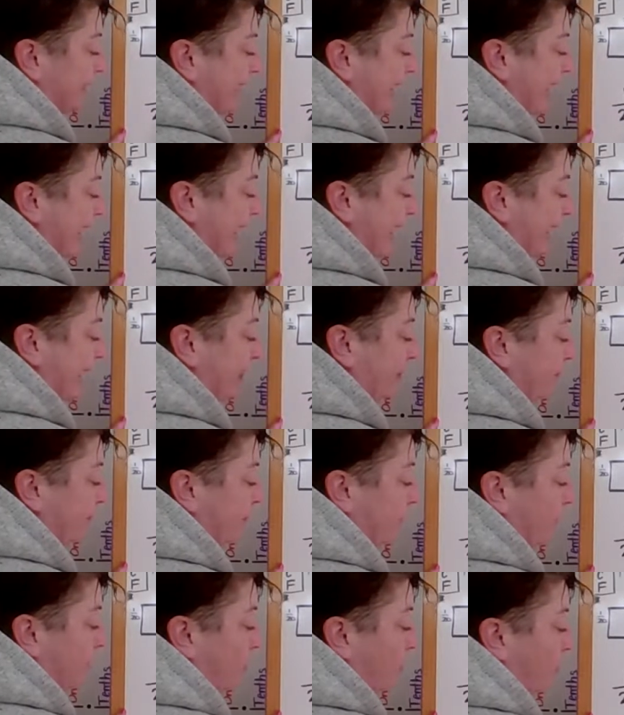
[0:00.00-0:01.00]

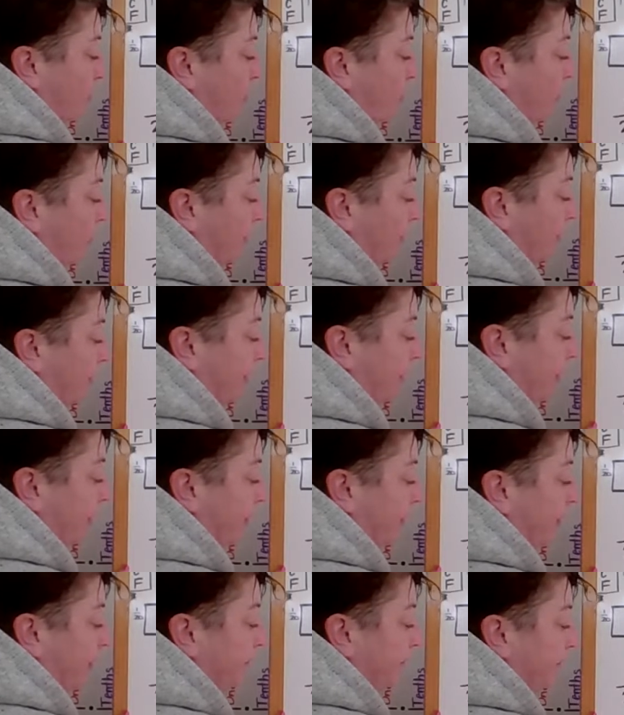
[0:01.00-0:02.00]
times 1
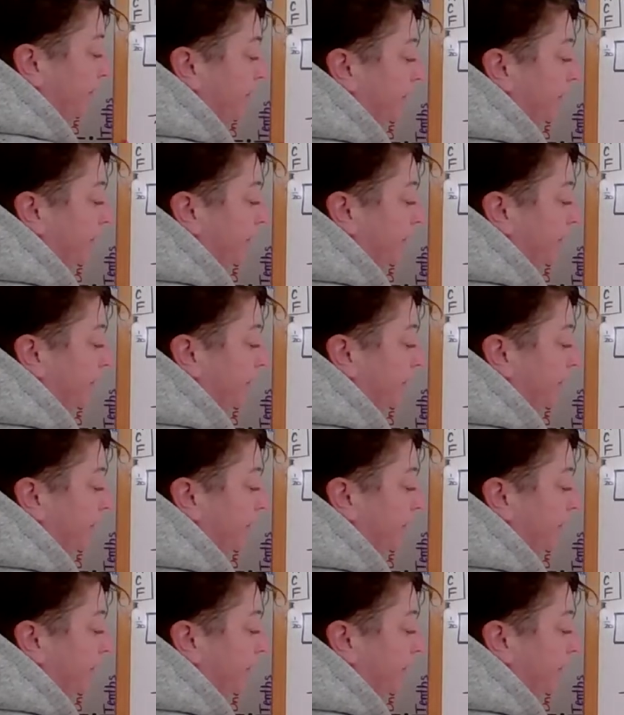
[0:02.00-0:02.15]
meter.